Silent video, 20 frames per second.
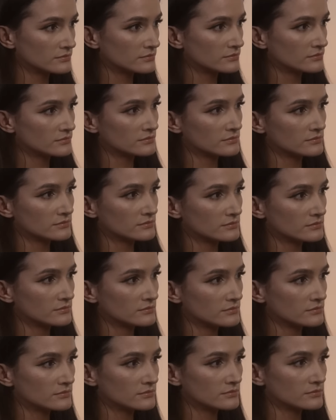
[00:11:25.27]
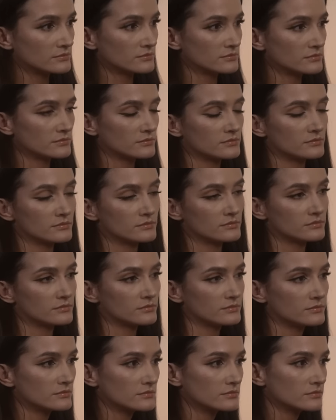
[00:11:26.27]

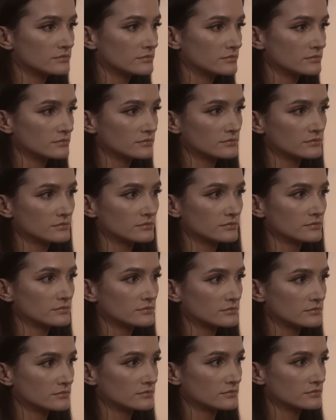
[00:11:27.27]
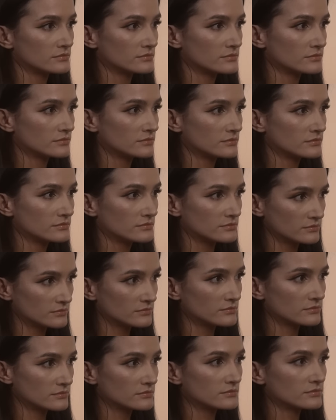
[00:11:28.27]

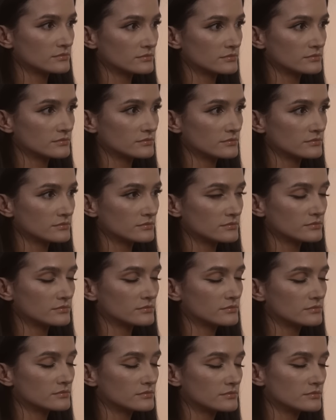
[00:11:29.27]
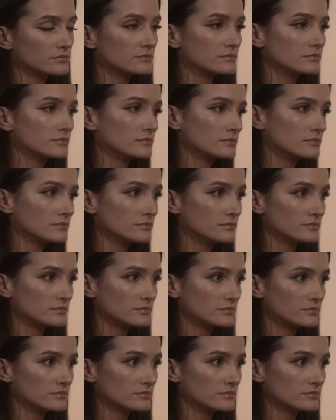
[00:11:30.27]
This person isn't speaking.